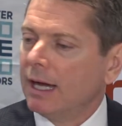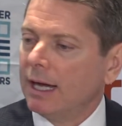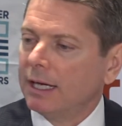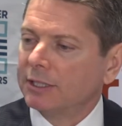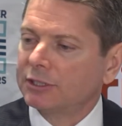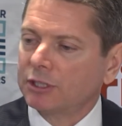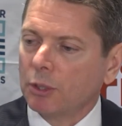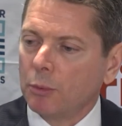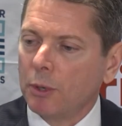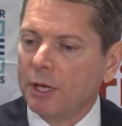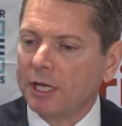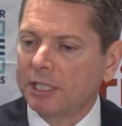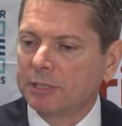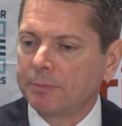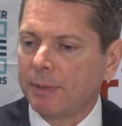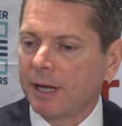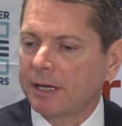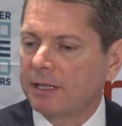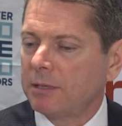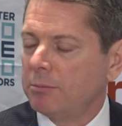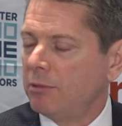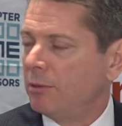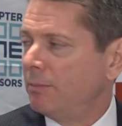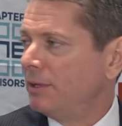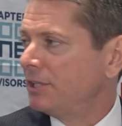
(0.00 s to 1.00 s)
So we
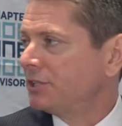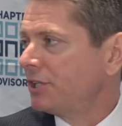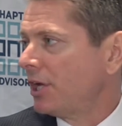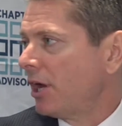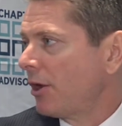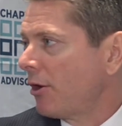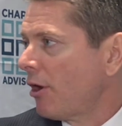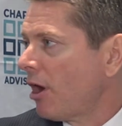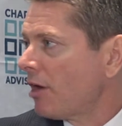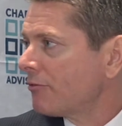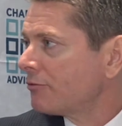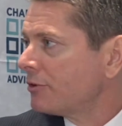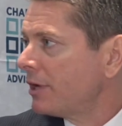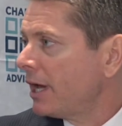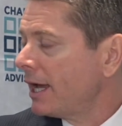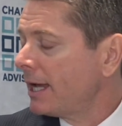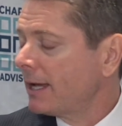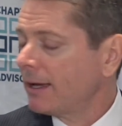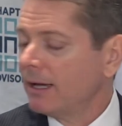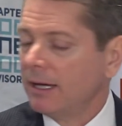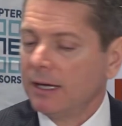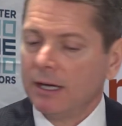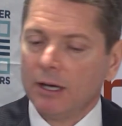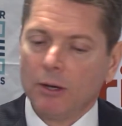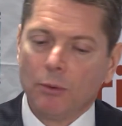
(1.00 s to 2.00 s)
expect to be busy on offtake.
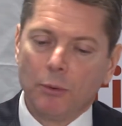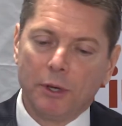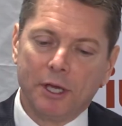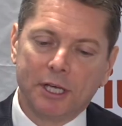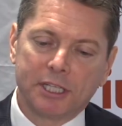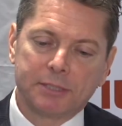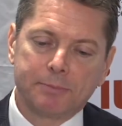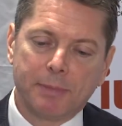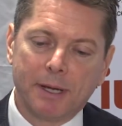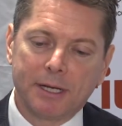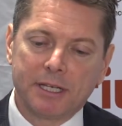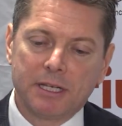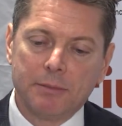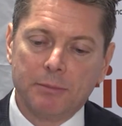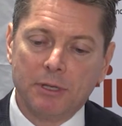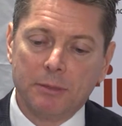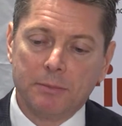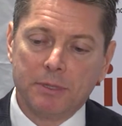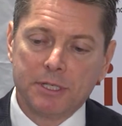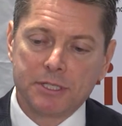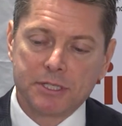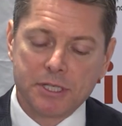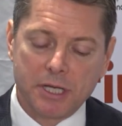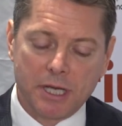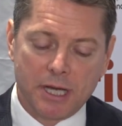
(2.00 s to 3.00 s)
We expect to be
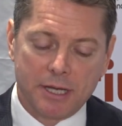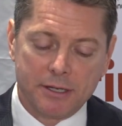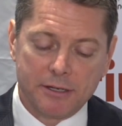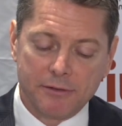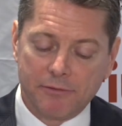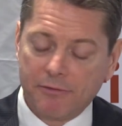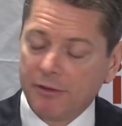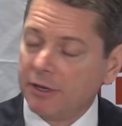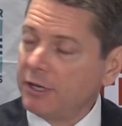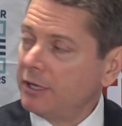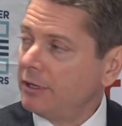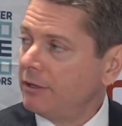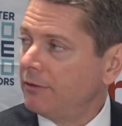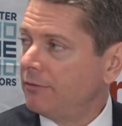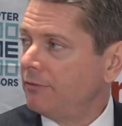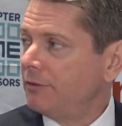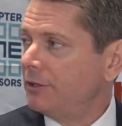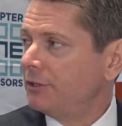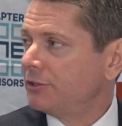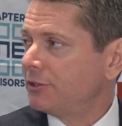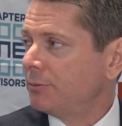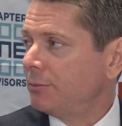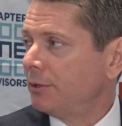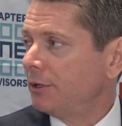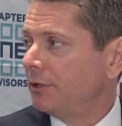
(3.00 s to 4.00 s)
busy on definitive
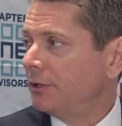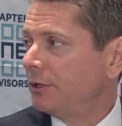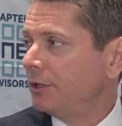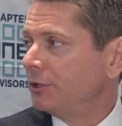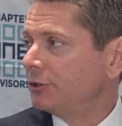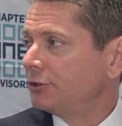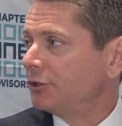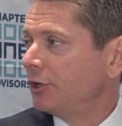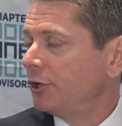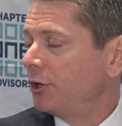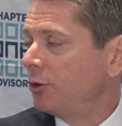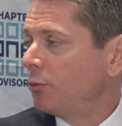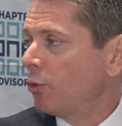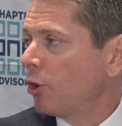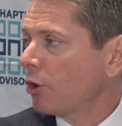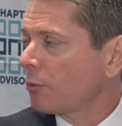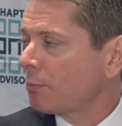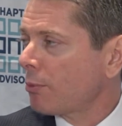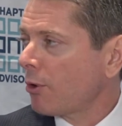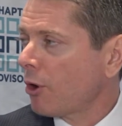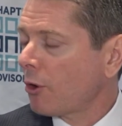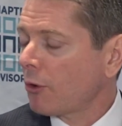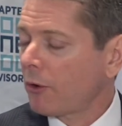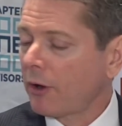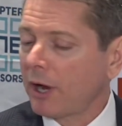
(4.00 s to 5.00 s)
feasibility study work
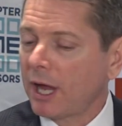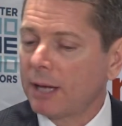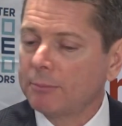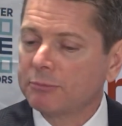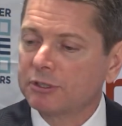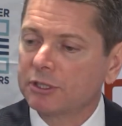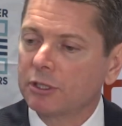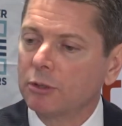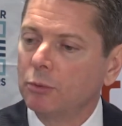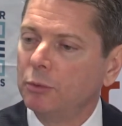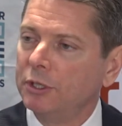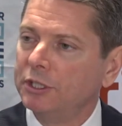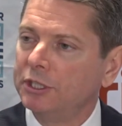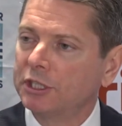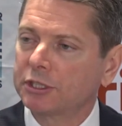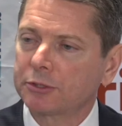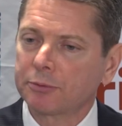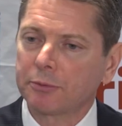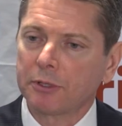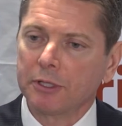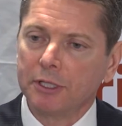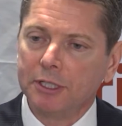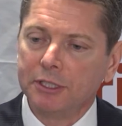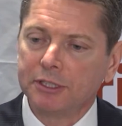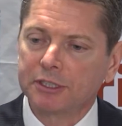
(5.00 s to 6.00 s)
programs. We just
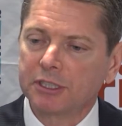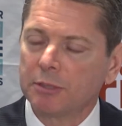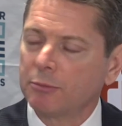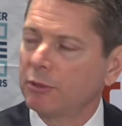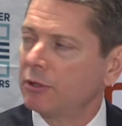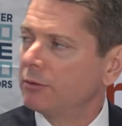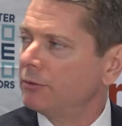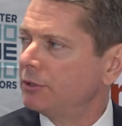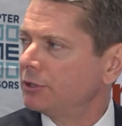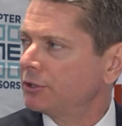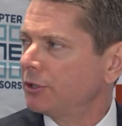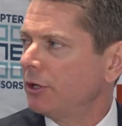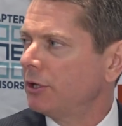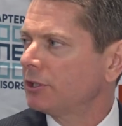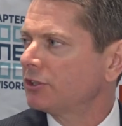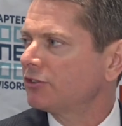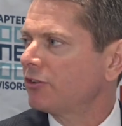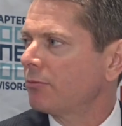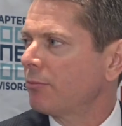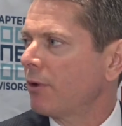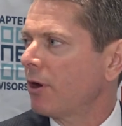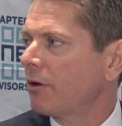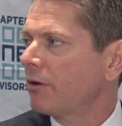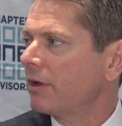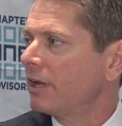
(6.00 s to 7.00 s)
released some of the results
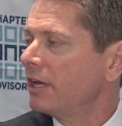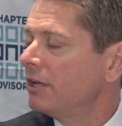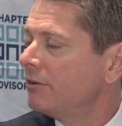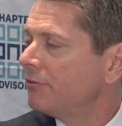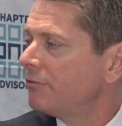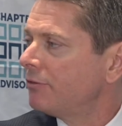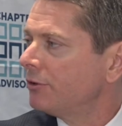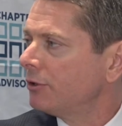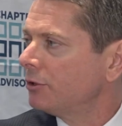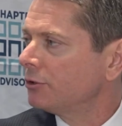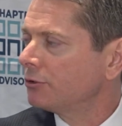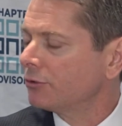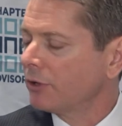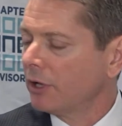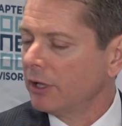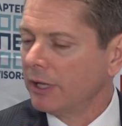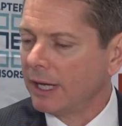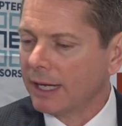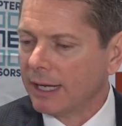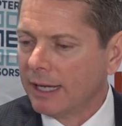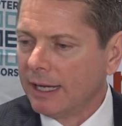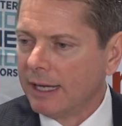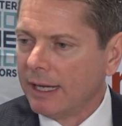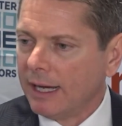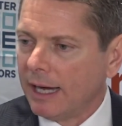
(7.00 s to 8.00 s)
from our infill
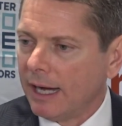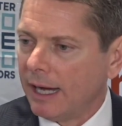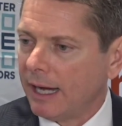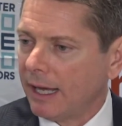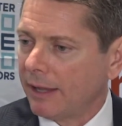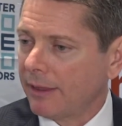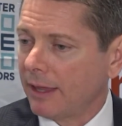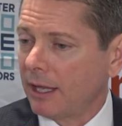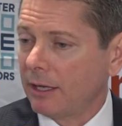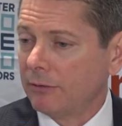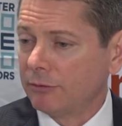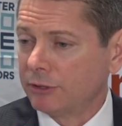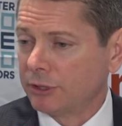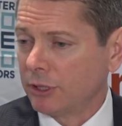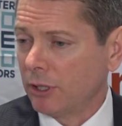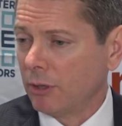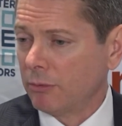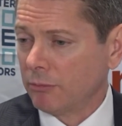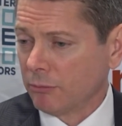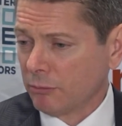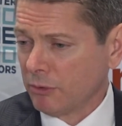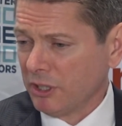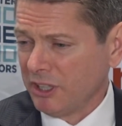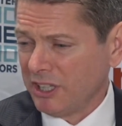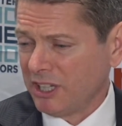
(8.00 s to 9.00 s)
drilling that have
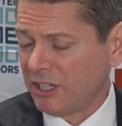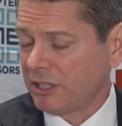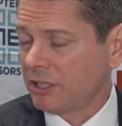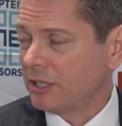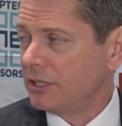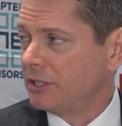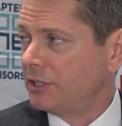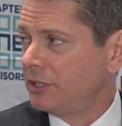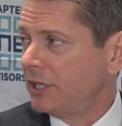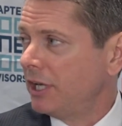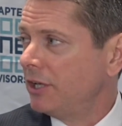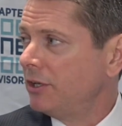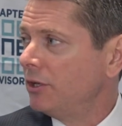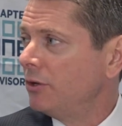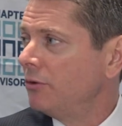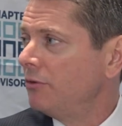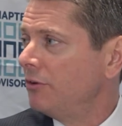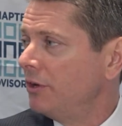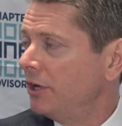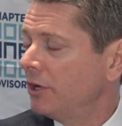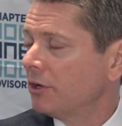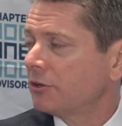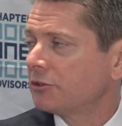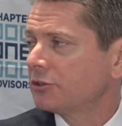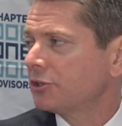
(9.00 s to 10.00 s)
shown really continued
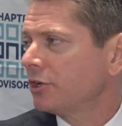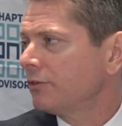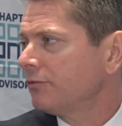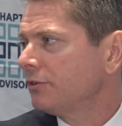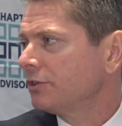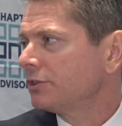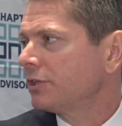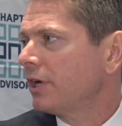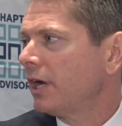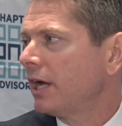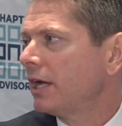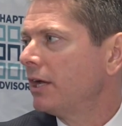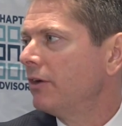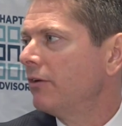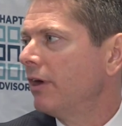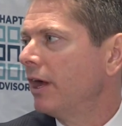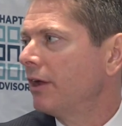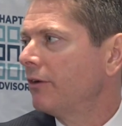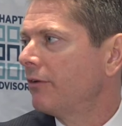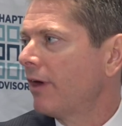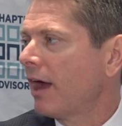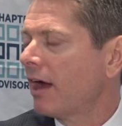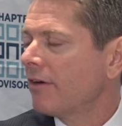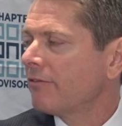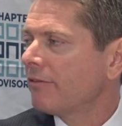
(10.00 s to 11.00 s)
near-surface
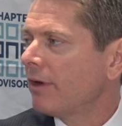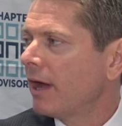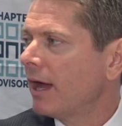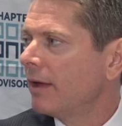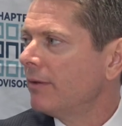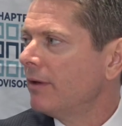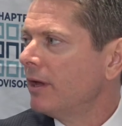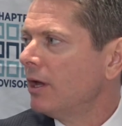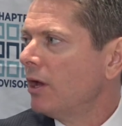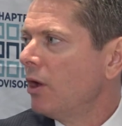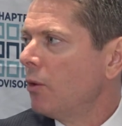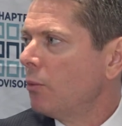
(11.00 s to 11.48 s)
high-grade graphite.